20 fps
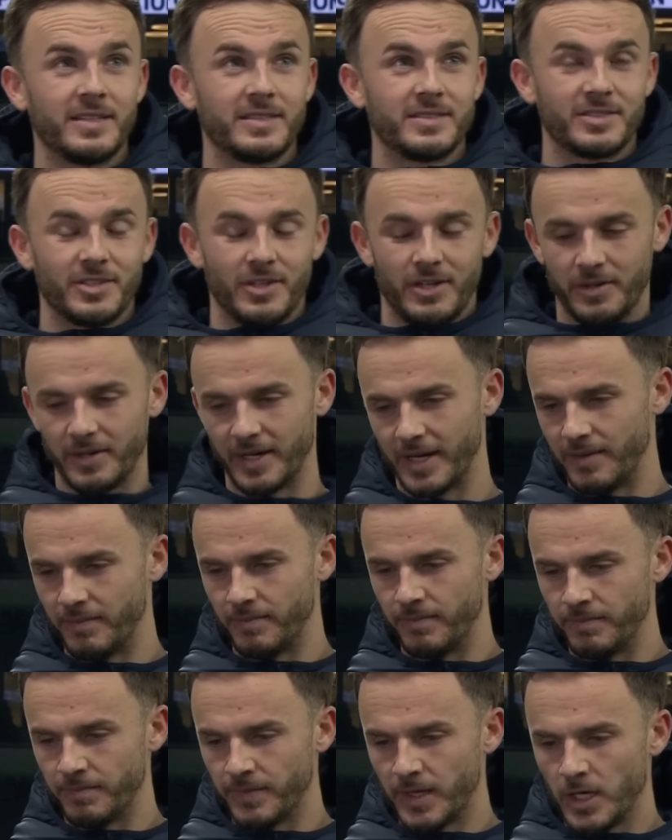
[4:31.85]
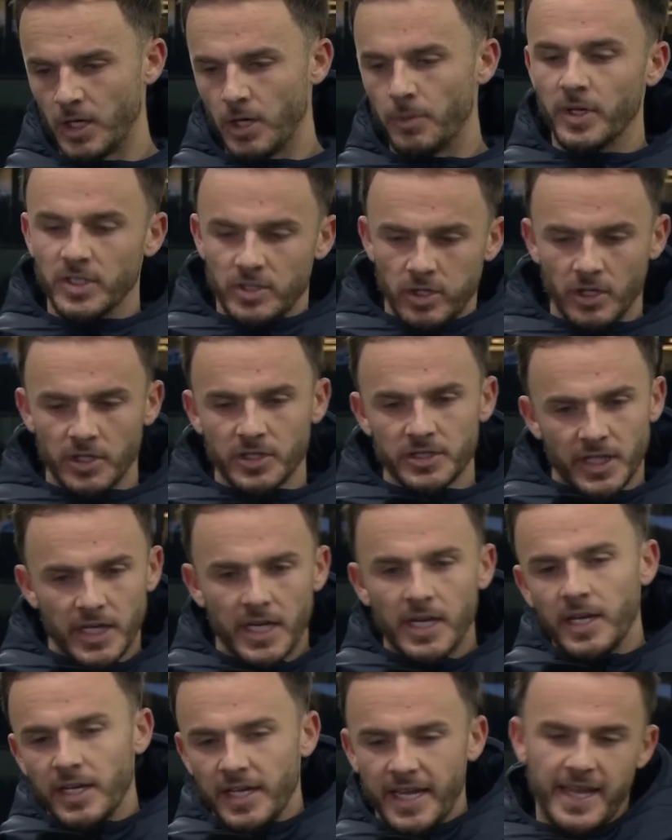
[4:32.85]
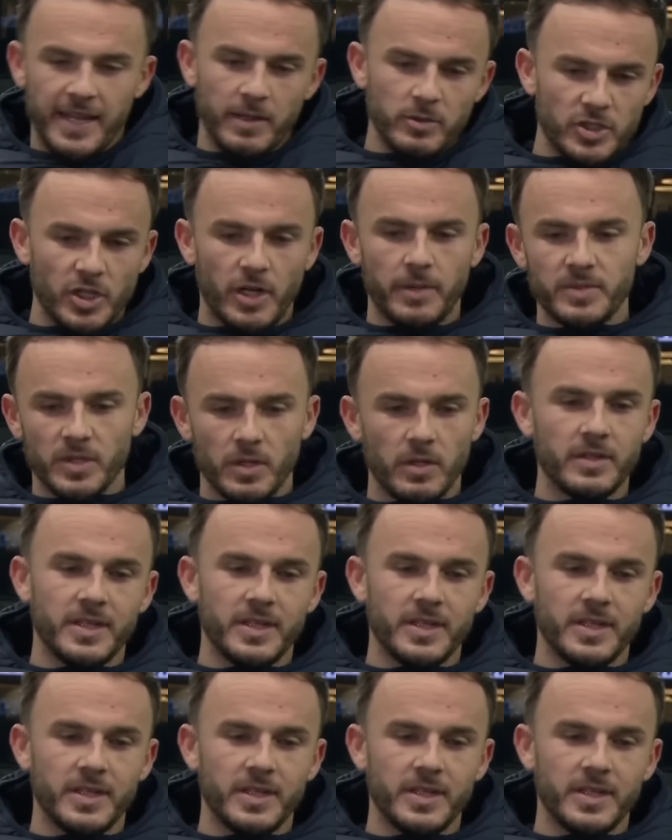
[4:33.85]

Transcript: So, but as long as, there was time.